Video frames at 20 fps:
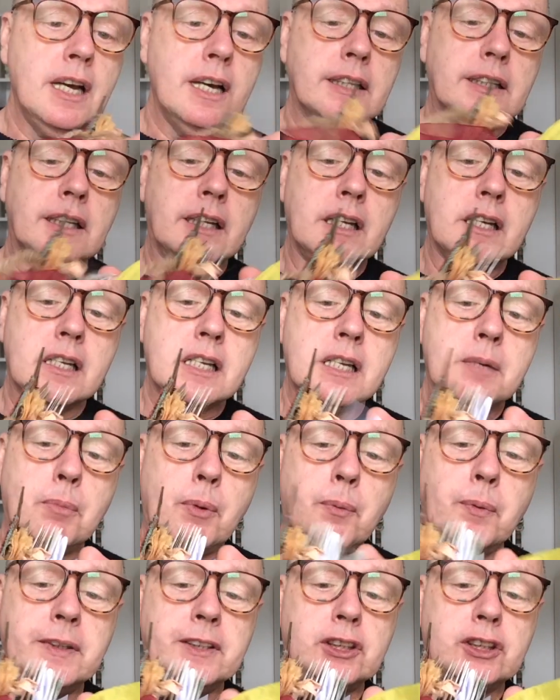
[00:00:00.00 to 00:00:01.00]
the last time I
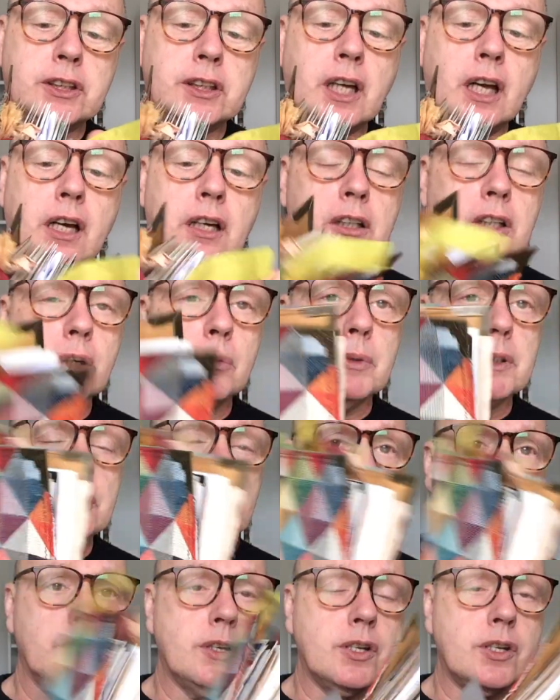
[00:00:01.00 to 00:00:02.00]
went to Chicago,
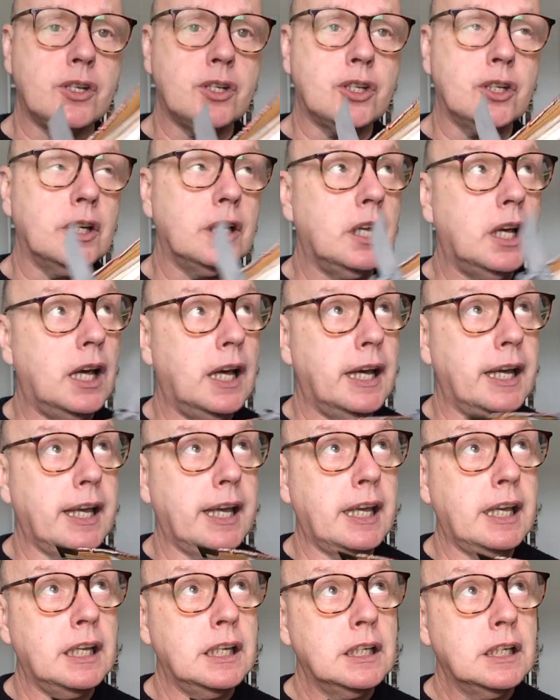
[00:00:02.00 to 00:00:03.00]
which was
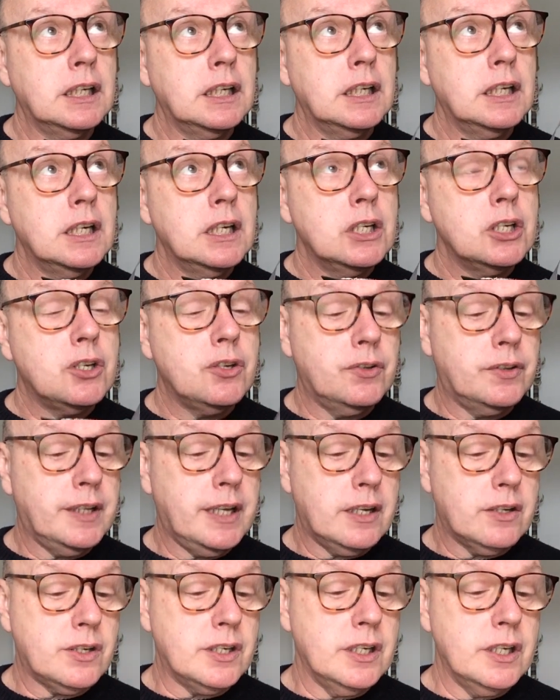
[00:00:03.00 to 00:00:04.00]
July
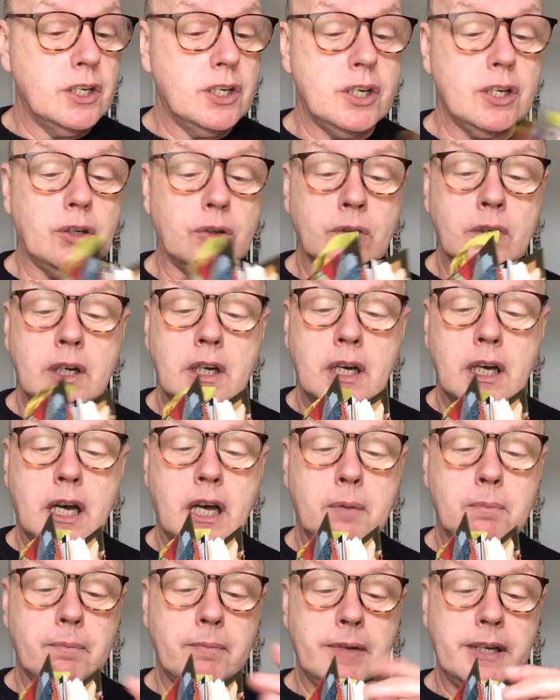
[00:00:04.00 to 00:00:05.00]
2002.
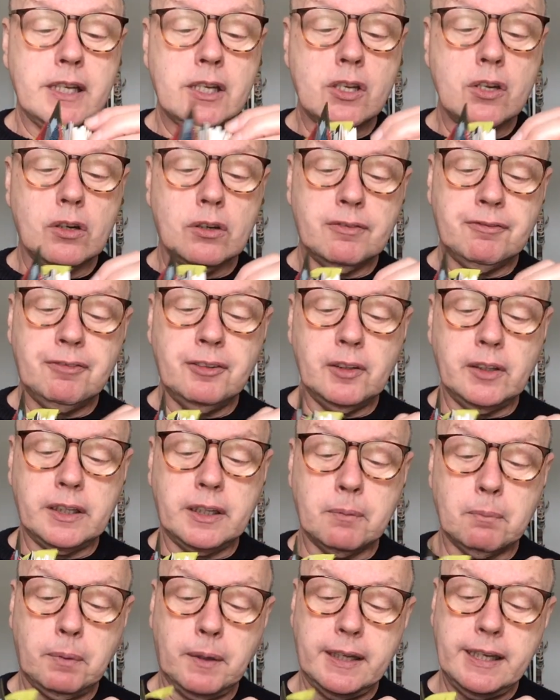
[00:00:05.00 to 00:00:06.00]
It's not fully
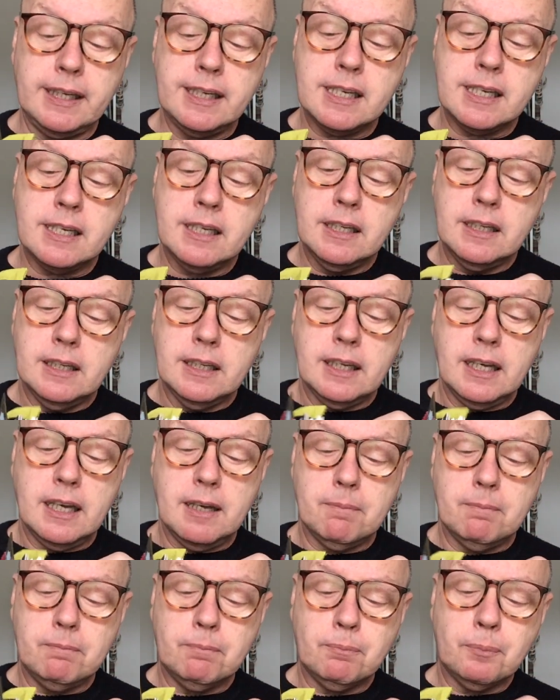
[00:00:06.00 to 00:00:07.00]
complete,
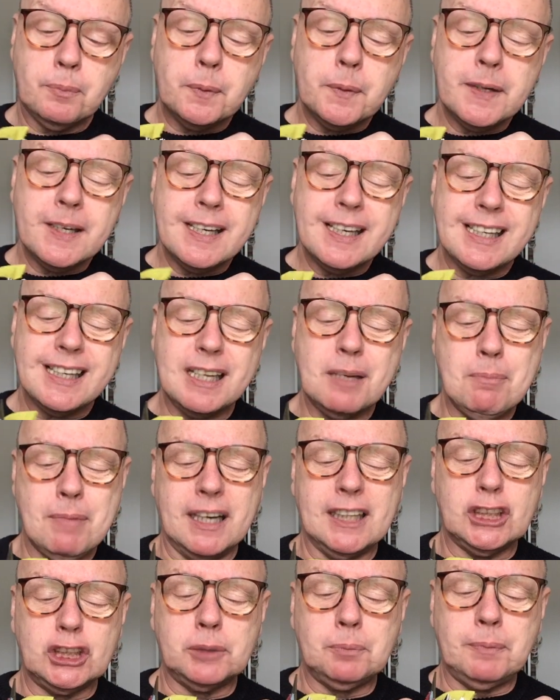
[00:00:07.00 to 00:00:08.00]
pretty
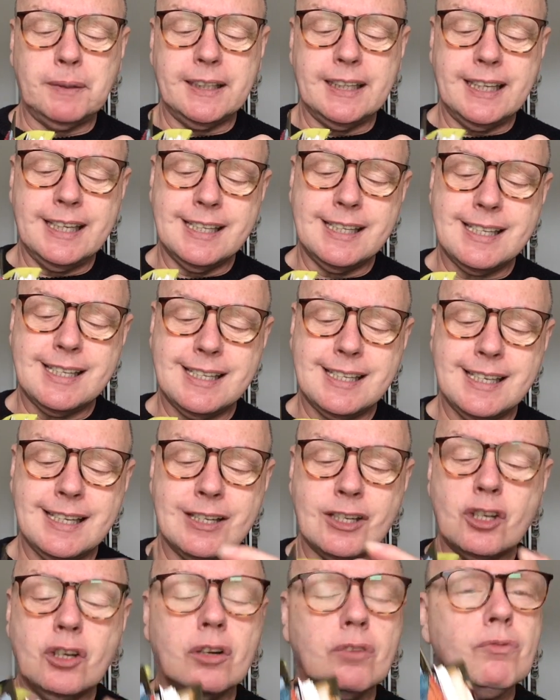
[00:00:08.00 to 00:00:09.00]
much, but
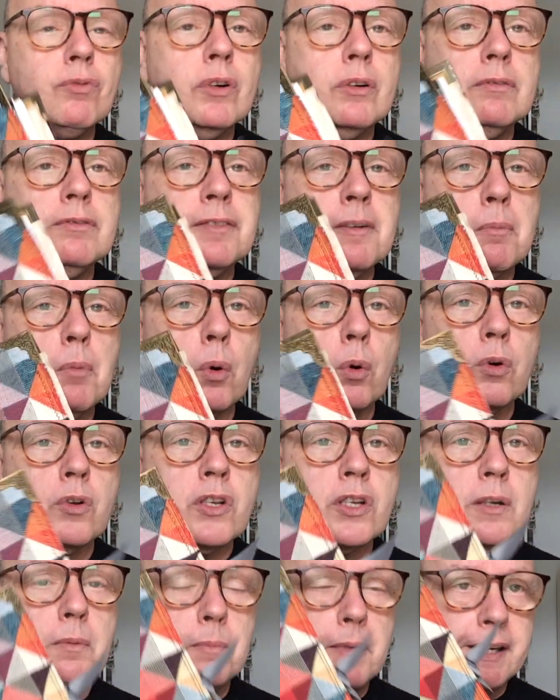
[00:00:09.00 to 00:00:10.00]
it's got room for more.
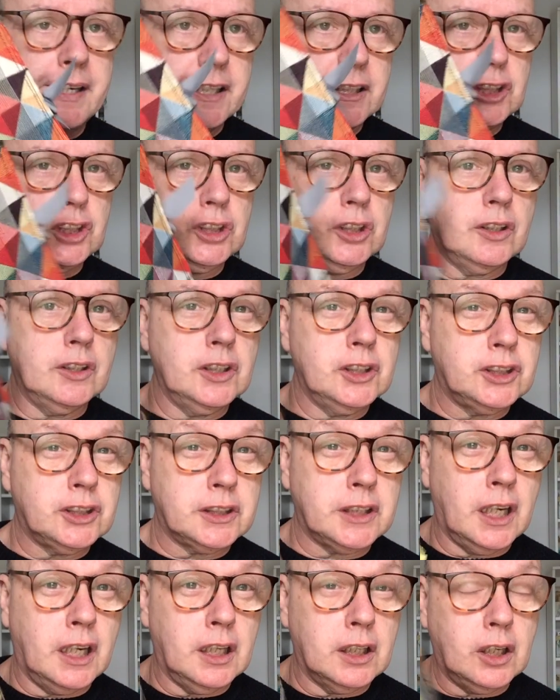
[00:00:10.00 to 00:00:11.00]
So my next journey to
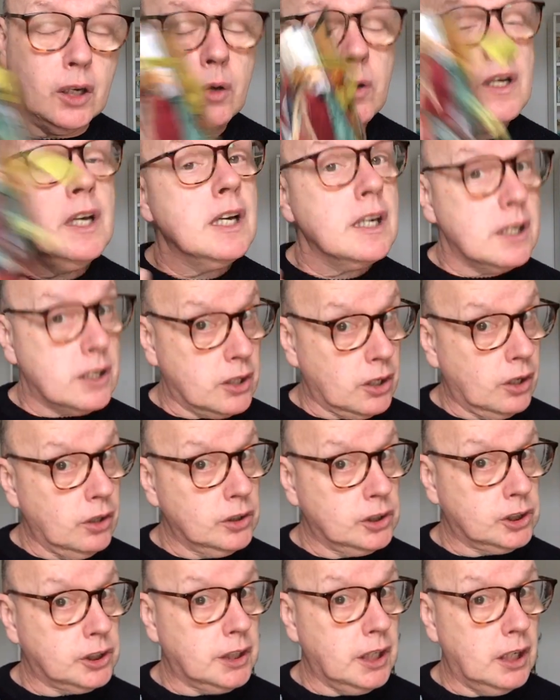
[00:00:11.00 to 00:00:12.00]
Chicago, because I go
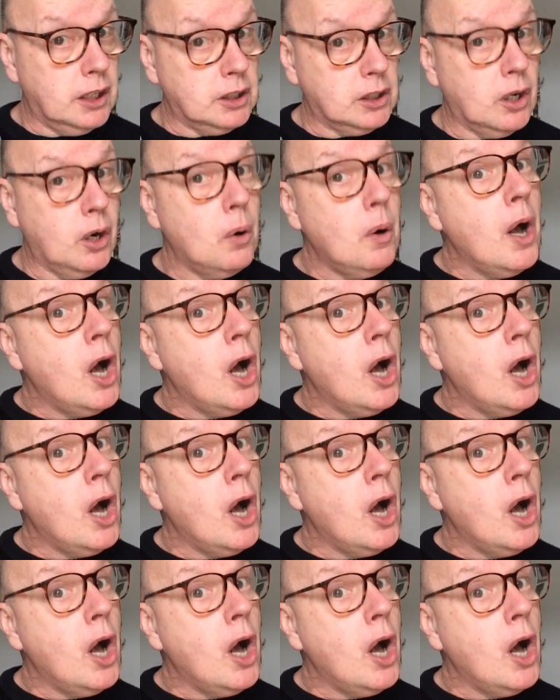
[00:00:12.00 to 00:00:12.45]
to Chicago